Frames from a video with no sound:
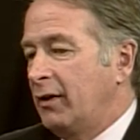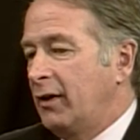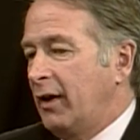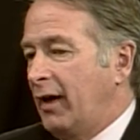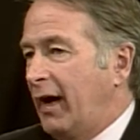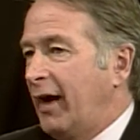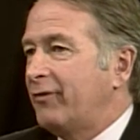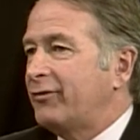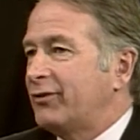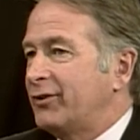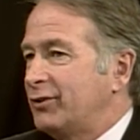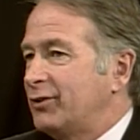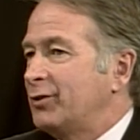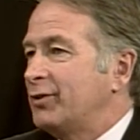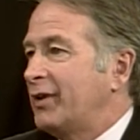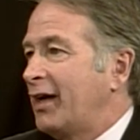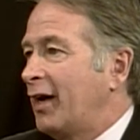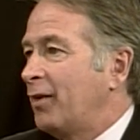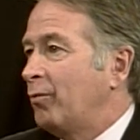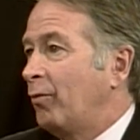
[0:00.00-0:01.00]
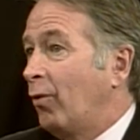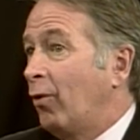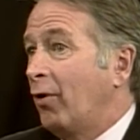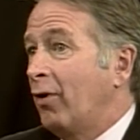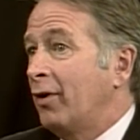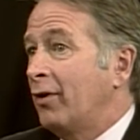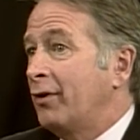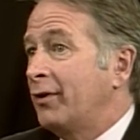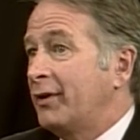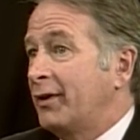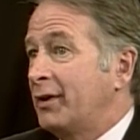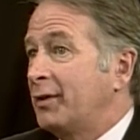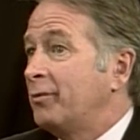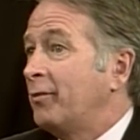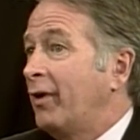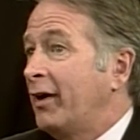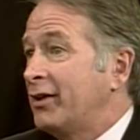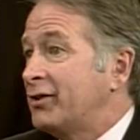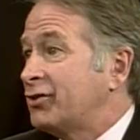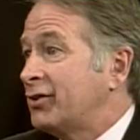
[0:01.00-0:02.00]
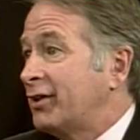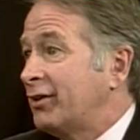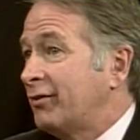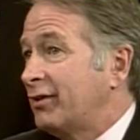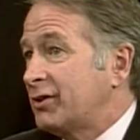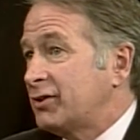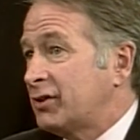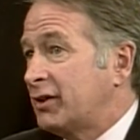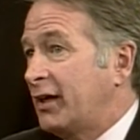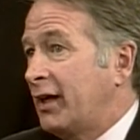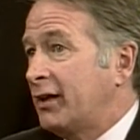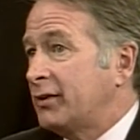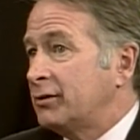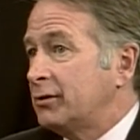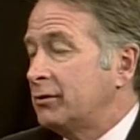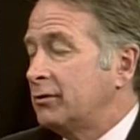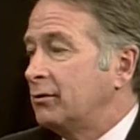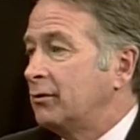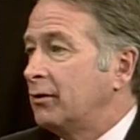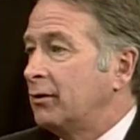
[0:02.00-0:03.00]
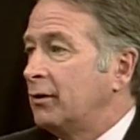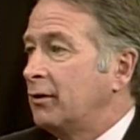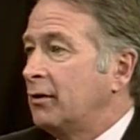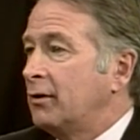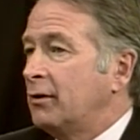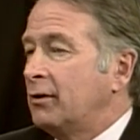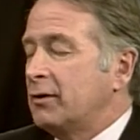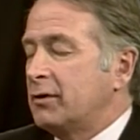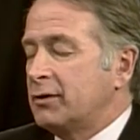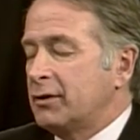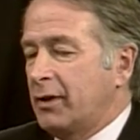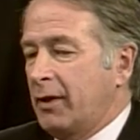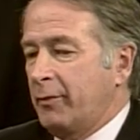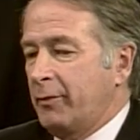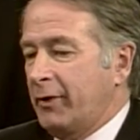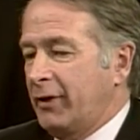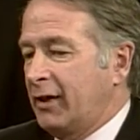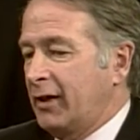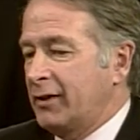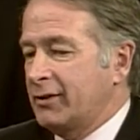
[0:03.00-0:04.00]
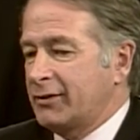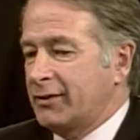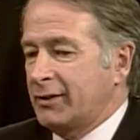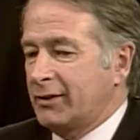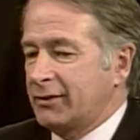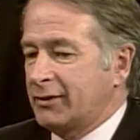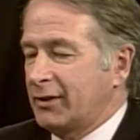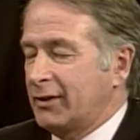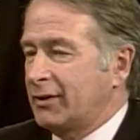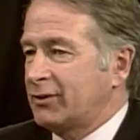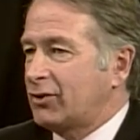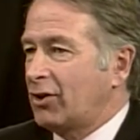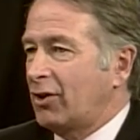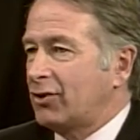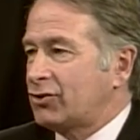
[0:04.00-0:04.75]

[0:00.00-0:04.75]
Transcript: have to do that more than my generation had to. Mm-hmm. Because it's all